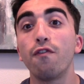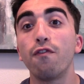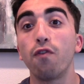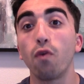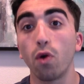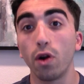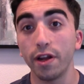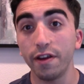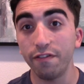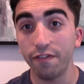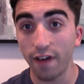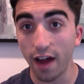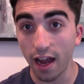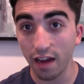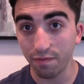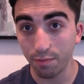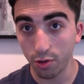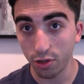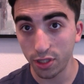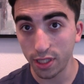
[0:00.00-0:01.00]

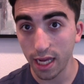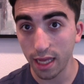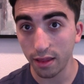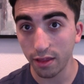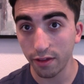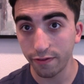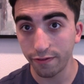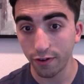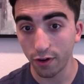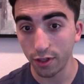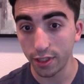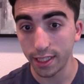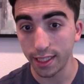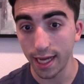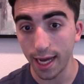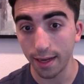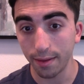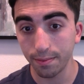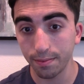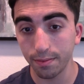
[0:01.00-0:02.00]
45% in the first
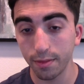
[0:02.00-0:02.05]
set,